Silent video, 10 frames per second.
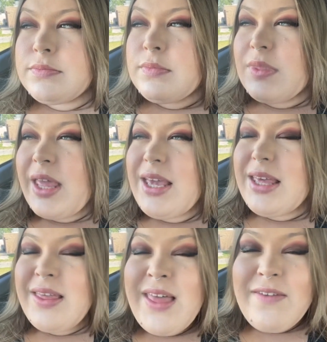Like,
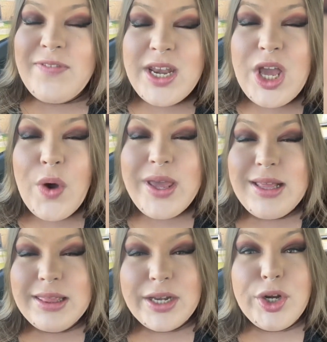in that video, he
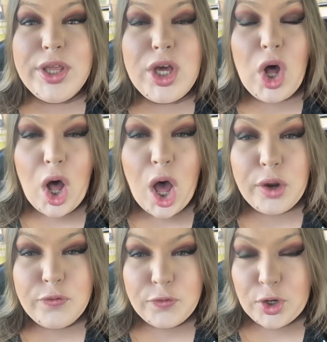literally called
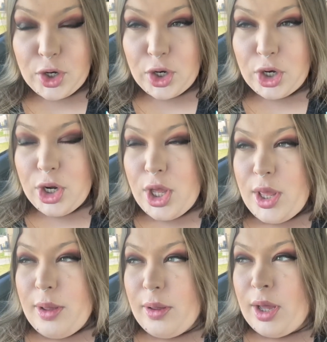for
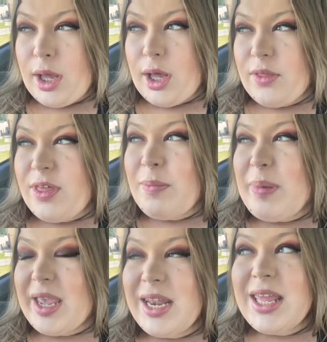the
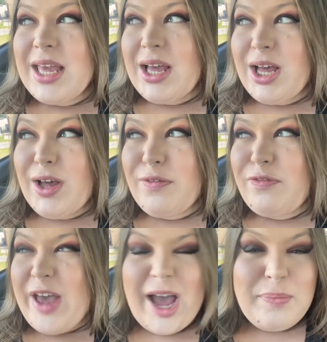banning of
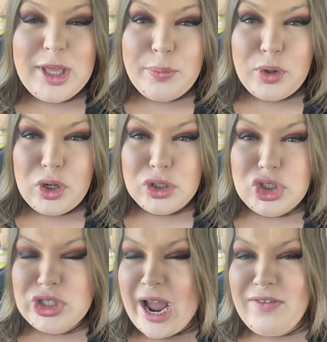fat people
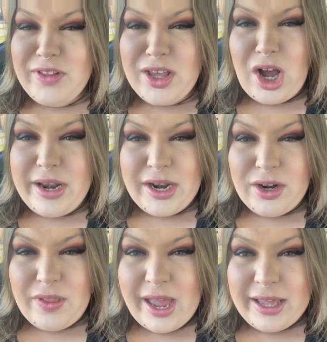traveling on
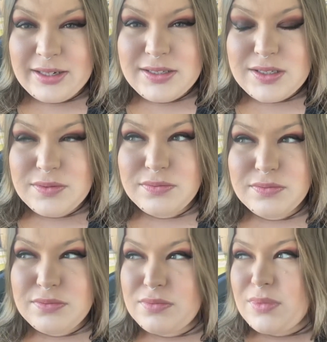airlines.
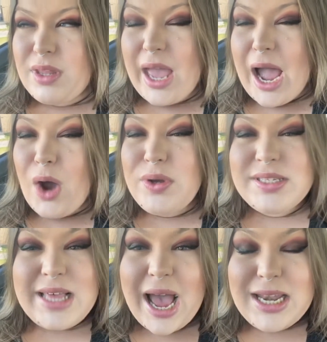How is
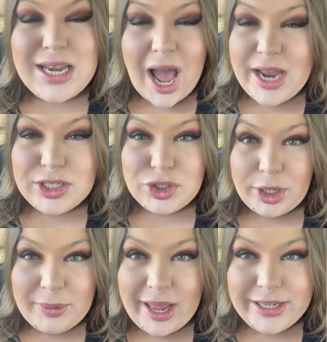that not
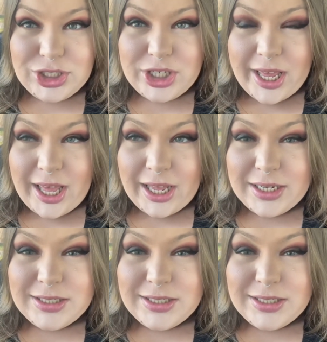discrimination?